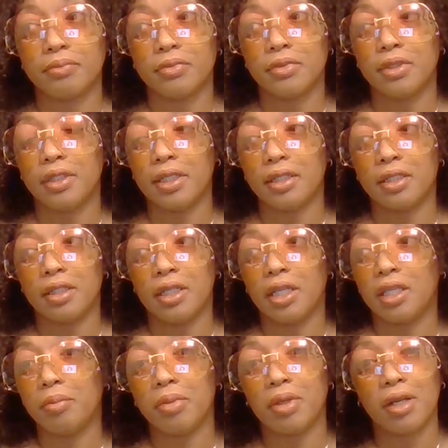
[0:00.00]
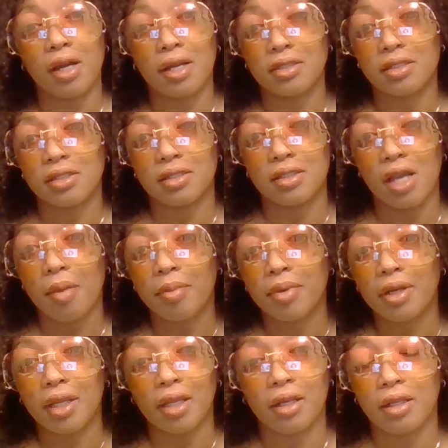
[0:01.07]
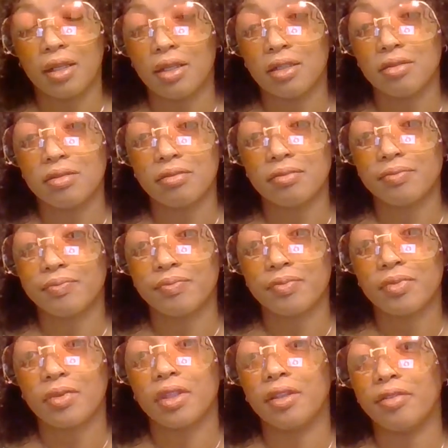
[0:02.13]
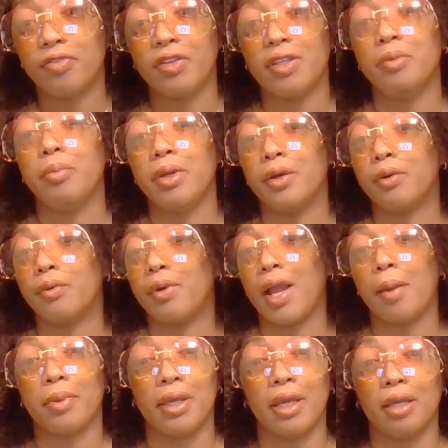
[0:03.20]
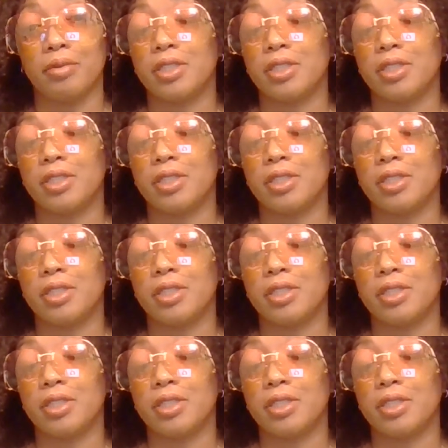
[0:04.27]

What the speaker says: Nicki Minaj has dominated the female rap game.